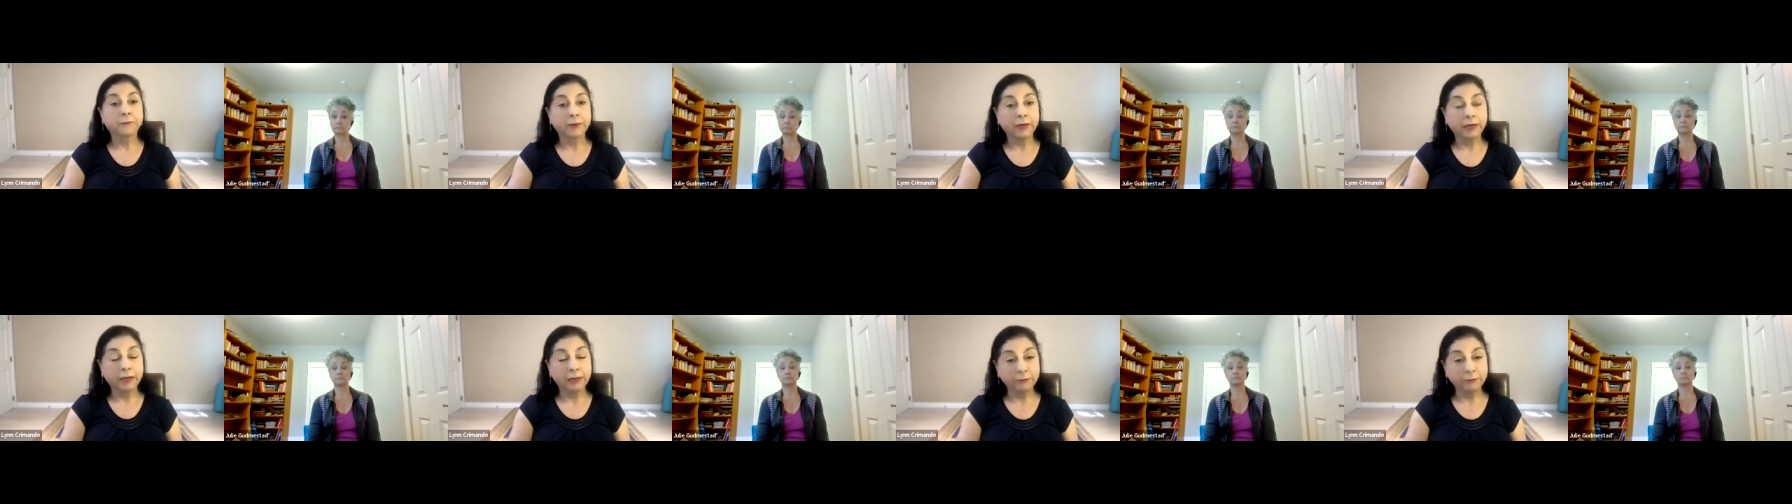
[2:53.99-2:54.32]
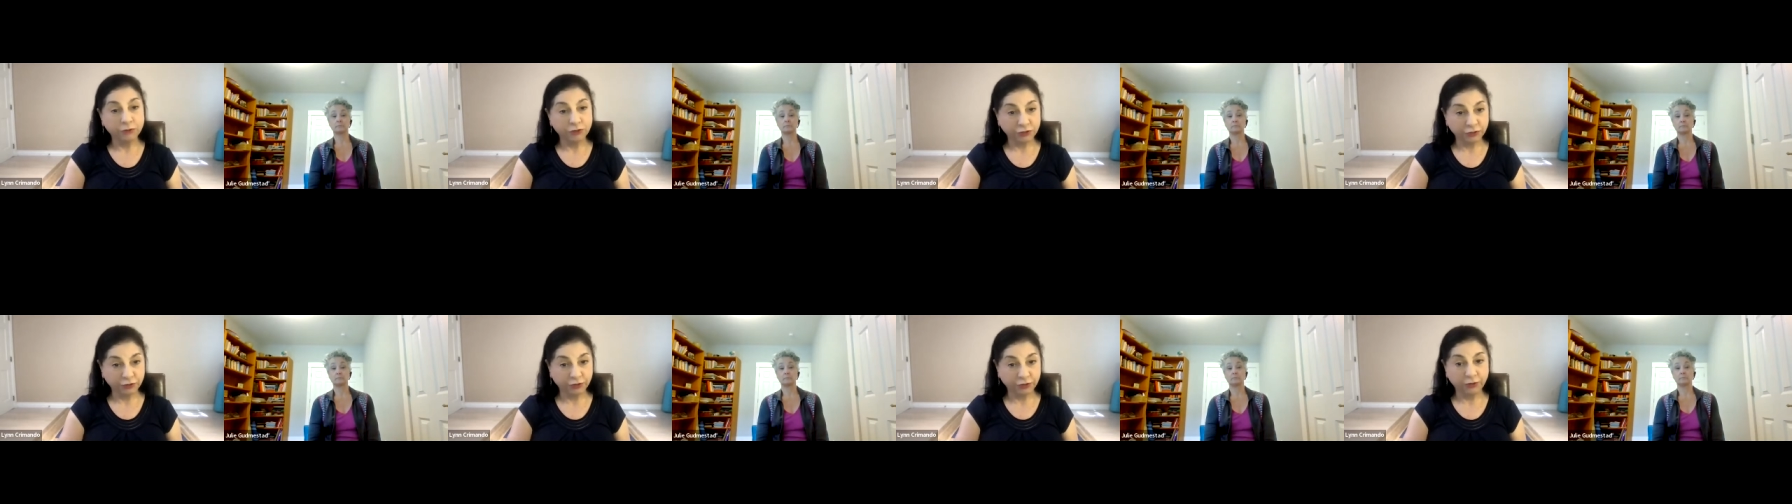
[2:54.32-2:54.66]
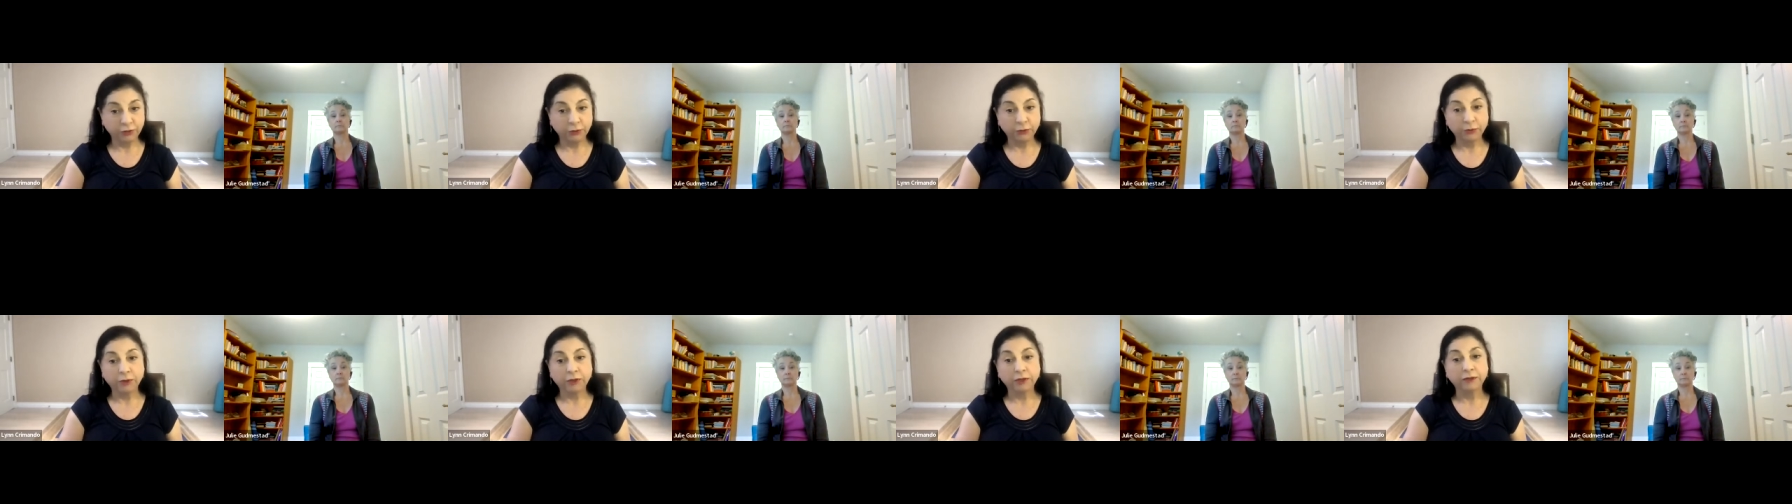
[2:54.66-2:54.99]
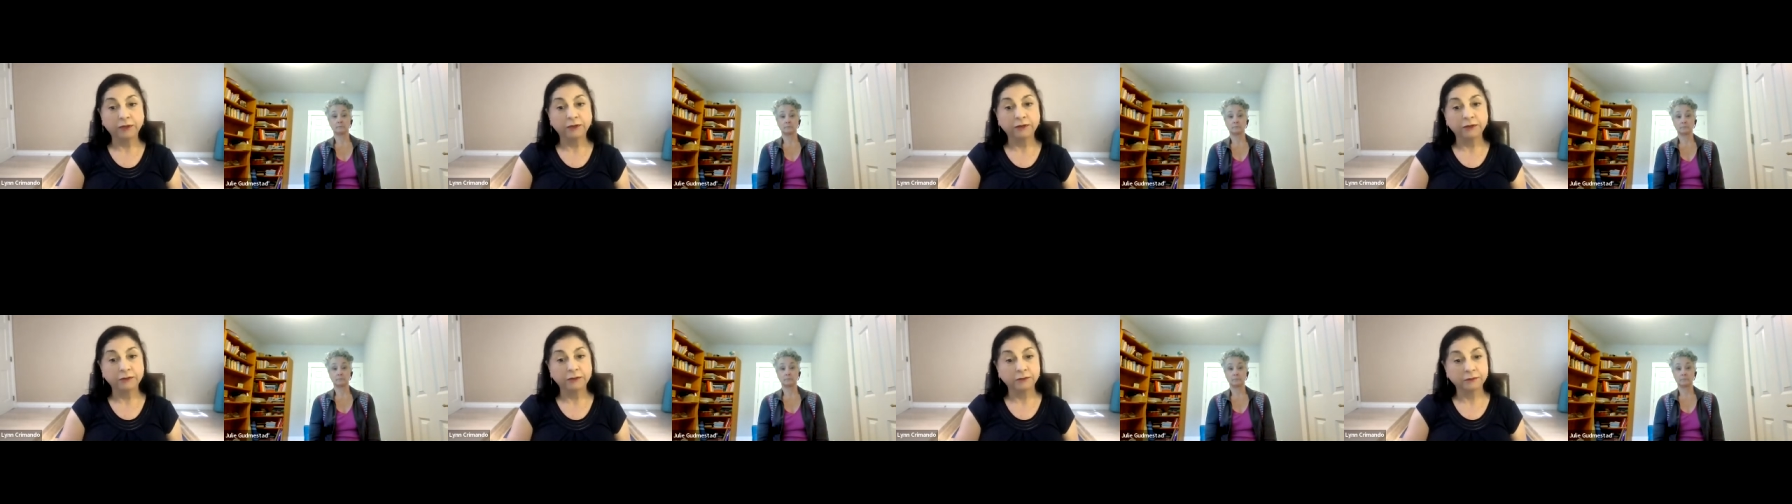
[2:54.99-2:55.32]
I'm sure you
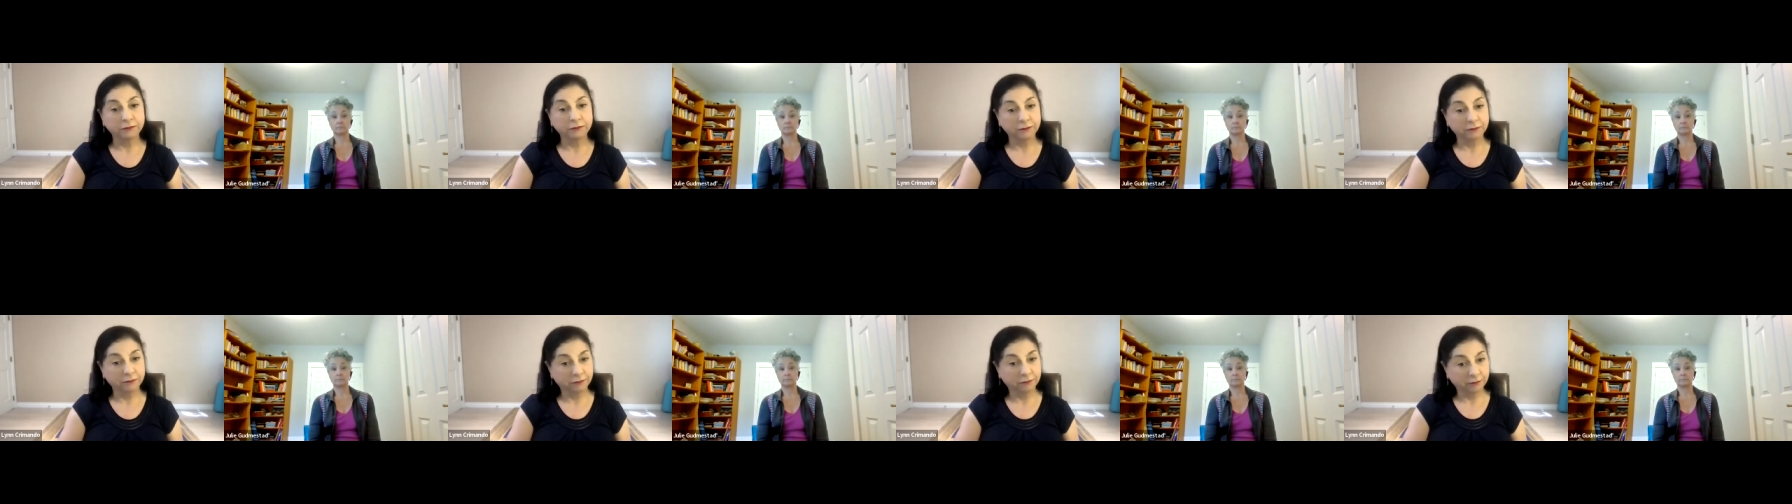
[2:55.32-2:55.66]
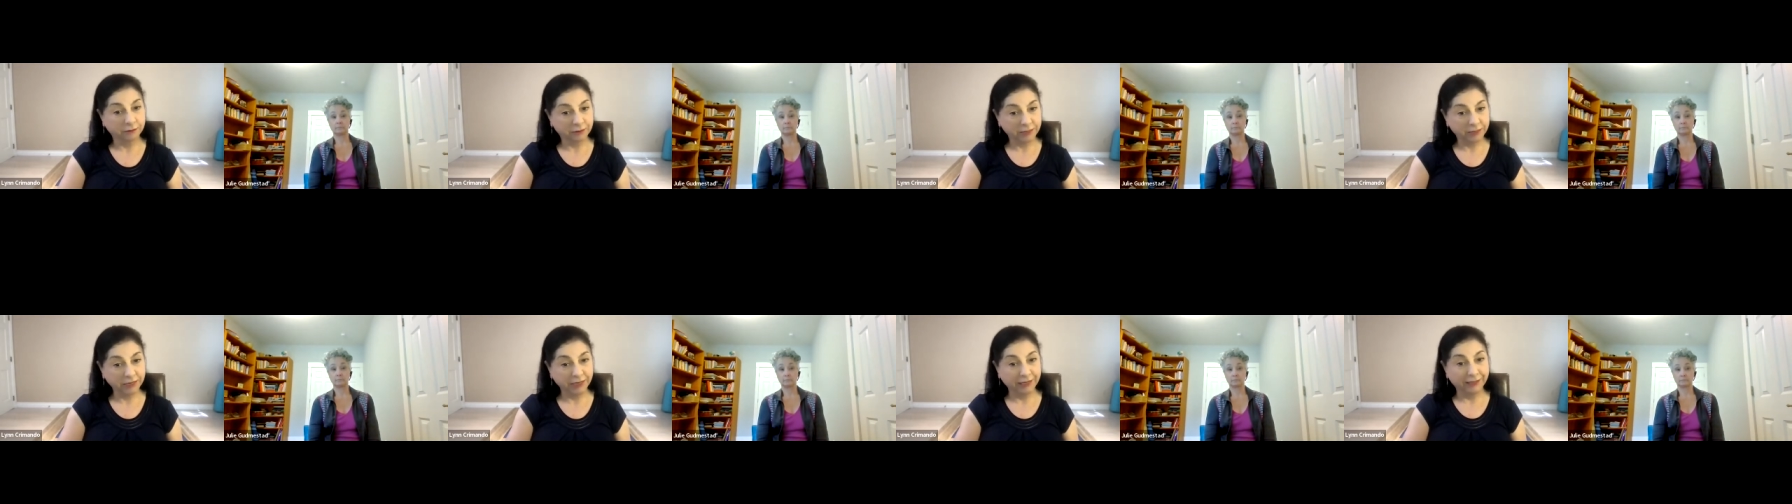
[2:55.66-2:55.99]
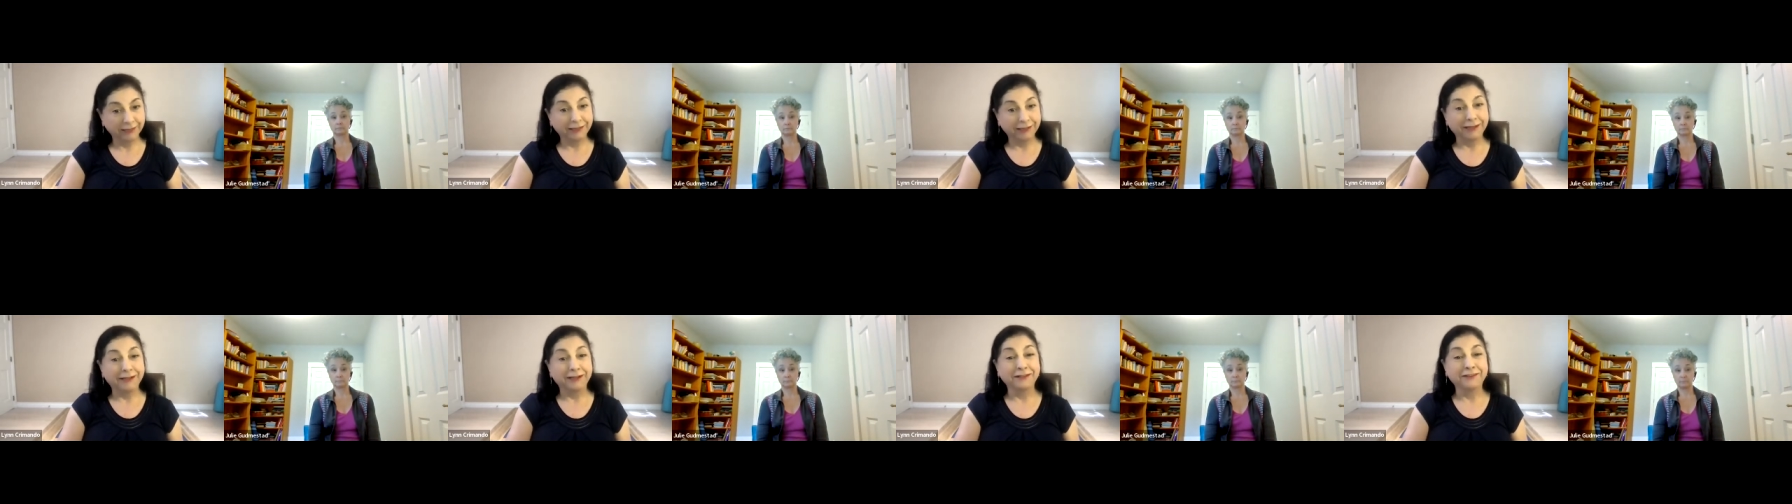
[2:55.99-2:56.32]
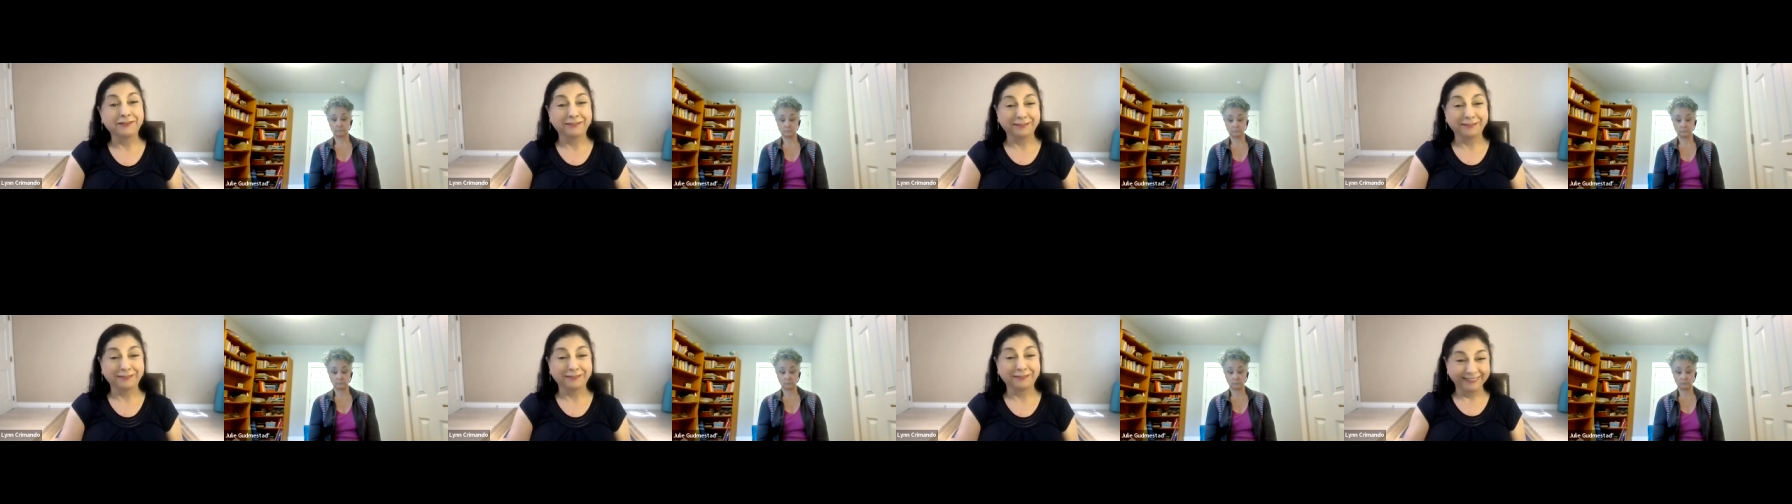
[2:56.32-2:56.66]
can tell
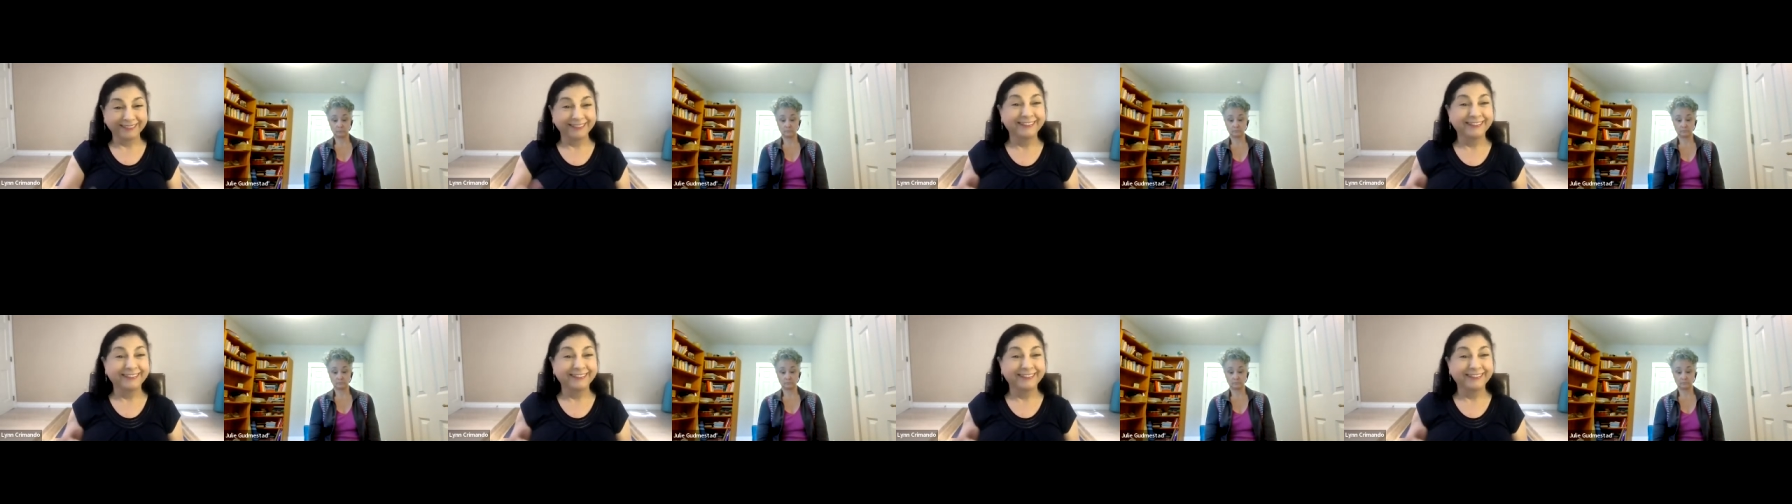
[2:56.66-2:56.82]
us